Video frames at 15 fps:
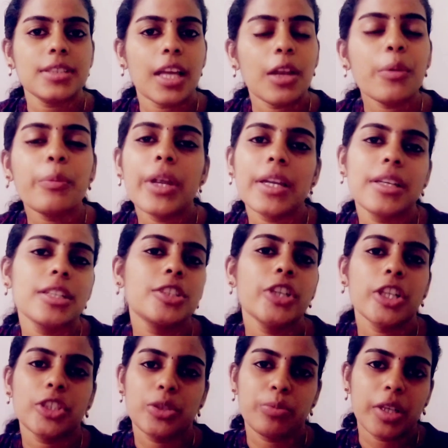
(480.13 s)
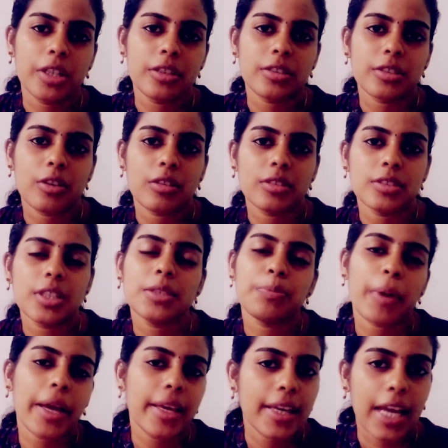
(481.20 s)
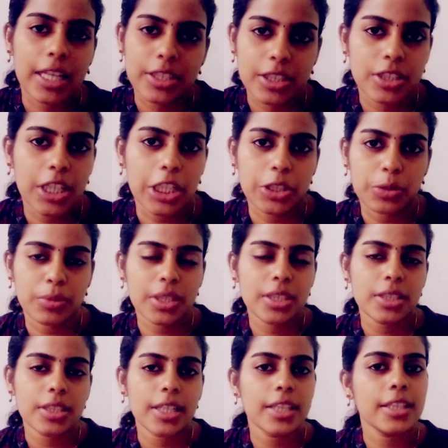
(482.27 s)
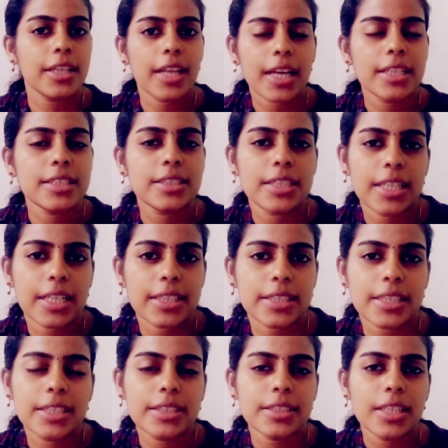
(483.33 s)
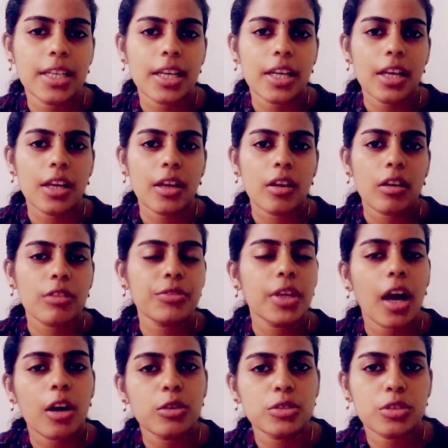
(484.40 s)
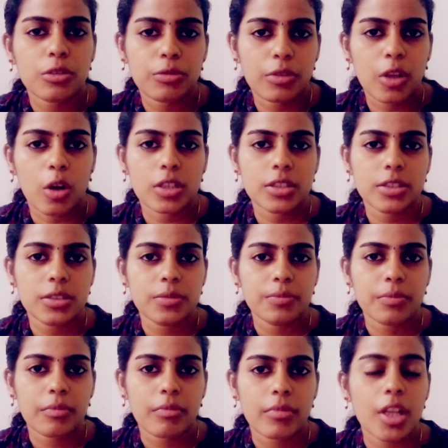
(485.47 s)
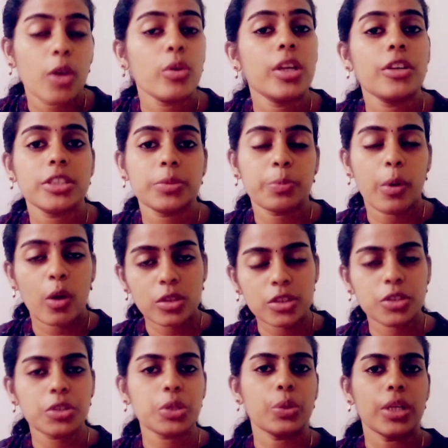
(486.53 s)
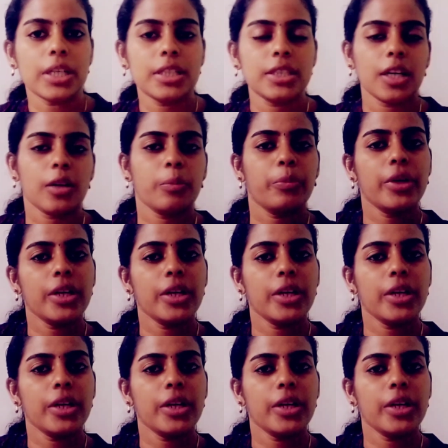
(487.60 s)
celebrated judgment, the Spycatcher judgment in the 1980s of the House of Lords. Now, in response to it, a